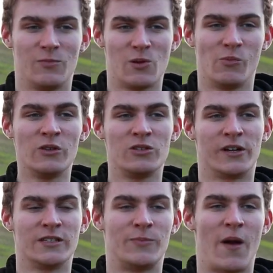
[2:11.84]
To be completely
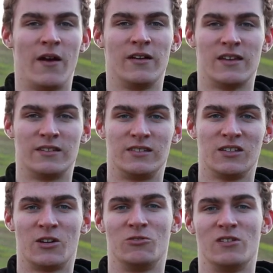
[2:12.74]
transparent, it's
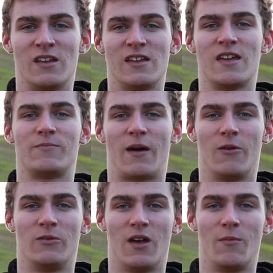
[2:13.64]
six hundred and eighty-eight
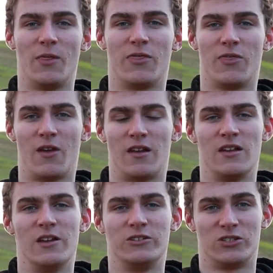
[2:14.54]
pounds a month
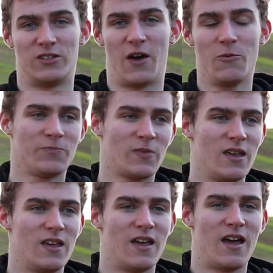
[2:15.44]
just now,
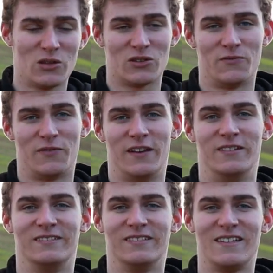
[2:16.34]
but it's good fun.
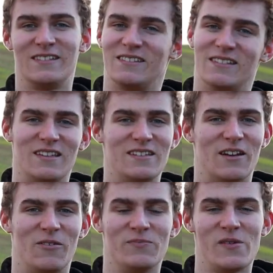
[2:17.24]
It's, you
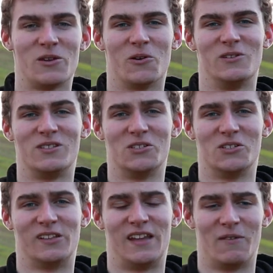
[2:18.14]
know, make your own
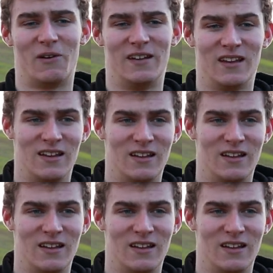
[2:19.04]
decision on that one.